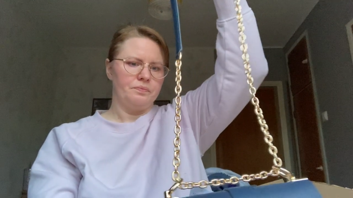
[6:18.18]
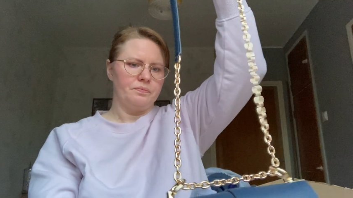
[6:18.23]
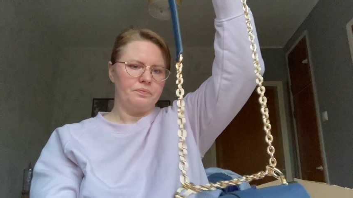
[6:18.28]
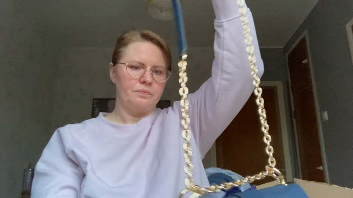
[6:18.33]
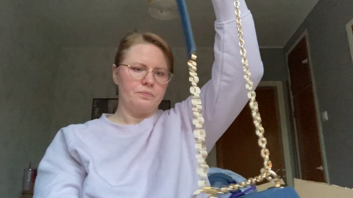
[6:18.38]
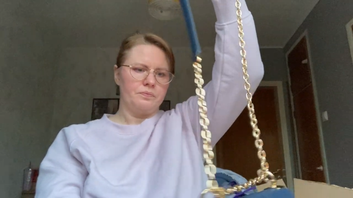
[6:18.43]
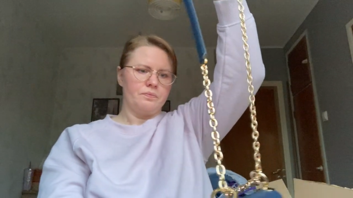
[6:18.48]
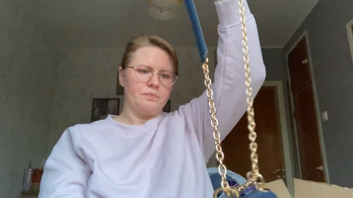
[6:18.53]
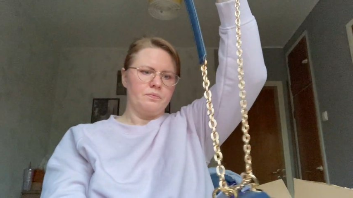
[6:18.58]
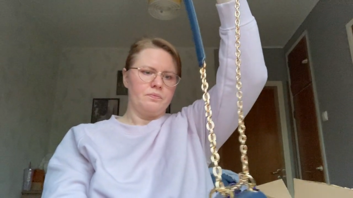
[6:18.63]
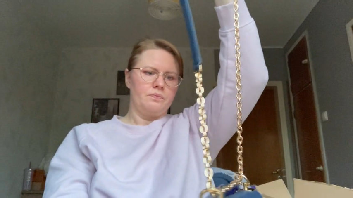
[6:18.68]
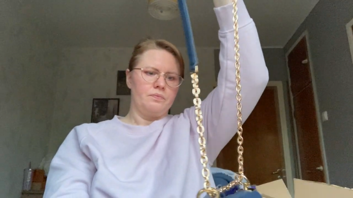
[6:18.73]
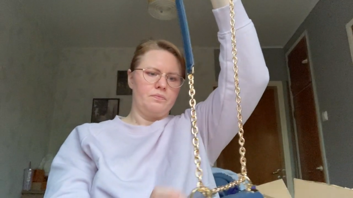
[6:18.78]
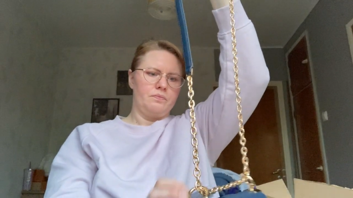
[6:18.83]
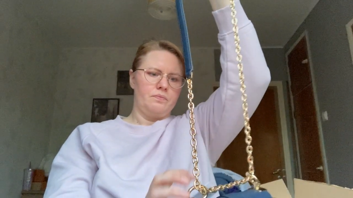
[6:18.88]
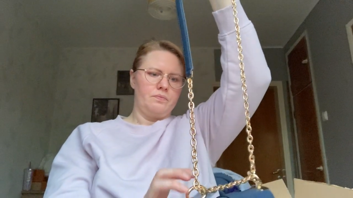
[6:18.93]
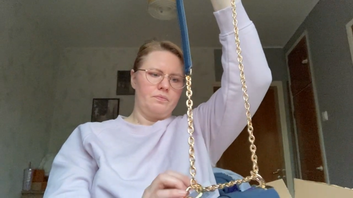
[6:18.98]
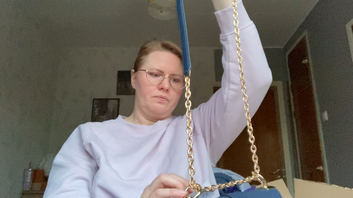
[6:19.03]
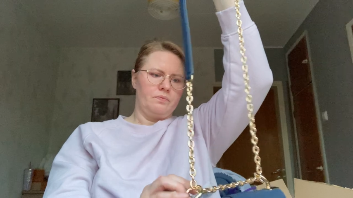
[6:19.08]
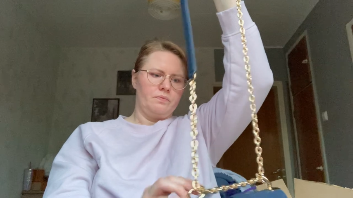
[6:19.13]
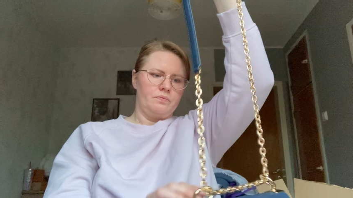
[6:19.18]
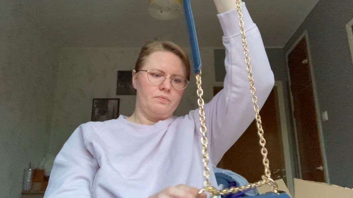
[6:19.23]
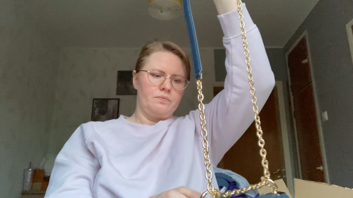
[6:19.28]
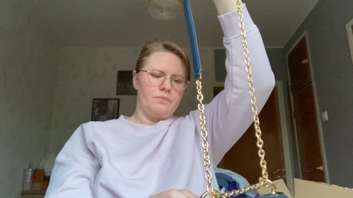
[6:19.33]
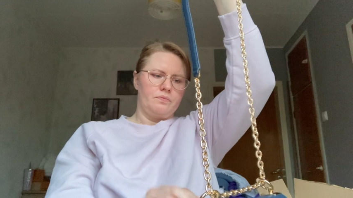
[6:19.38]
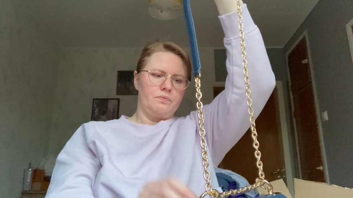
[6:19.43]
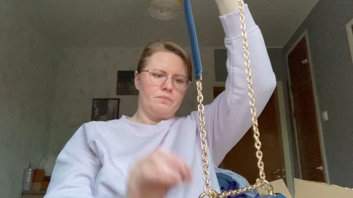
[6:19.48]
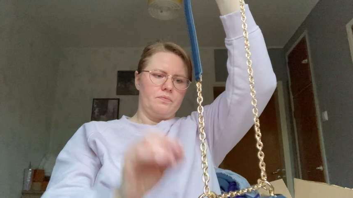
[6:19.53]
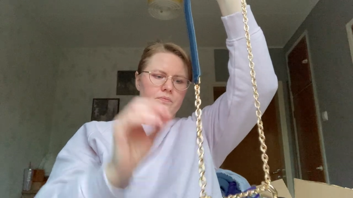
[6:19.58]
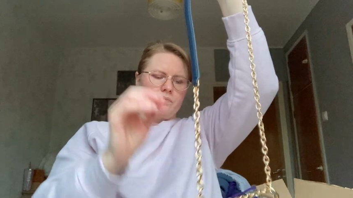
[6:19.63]

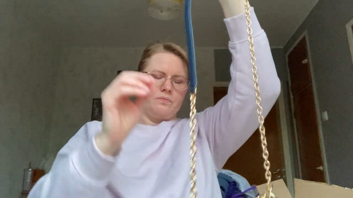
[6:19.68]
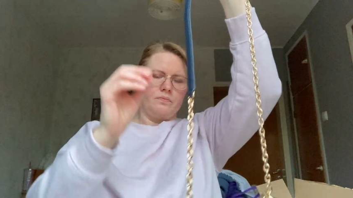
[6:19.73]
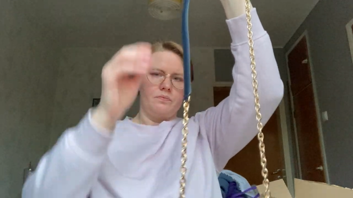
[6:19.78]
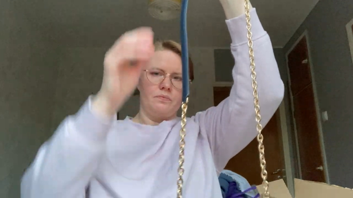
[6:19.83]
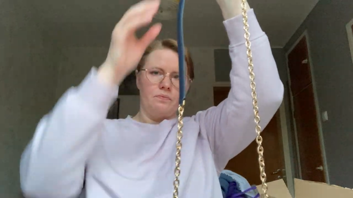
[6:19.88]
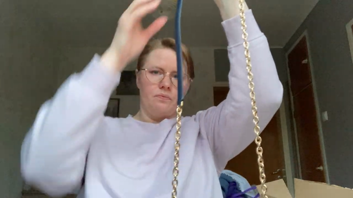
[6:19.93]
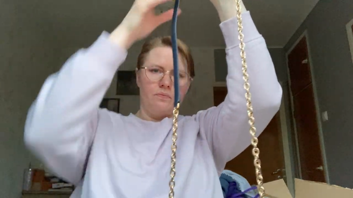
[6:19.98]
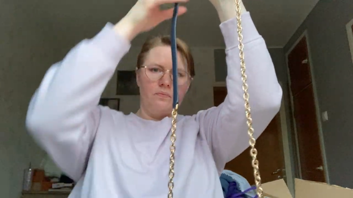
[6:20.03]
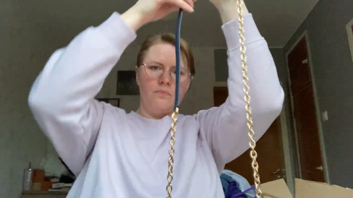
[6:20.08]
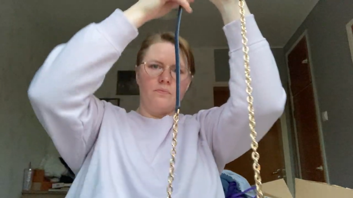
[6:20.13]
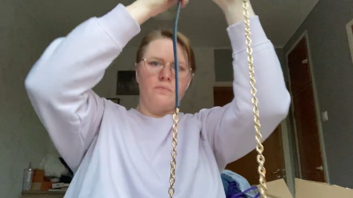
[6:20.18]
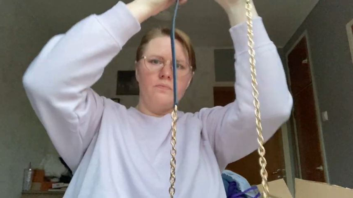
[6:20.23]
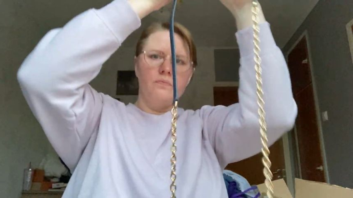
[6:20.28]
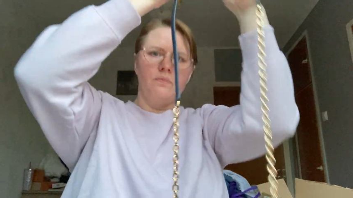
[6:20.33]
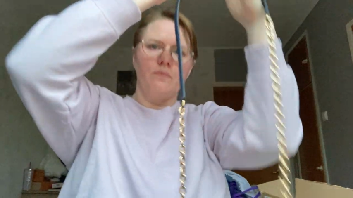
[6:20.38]
Nothing is said.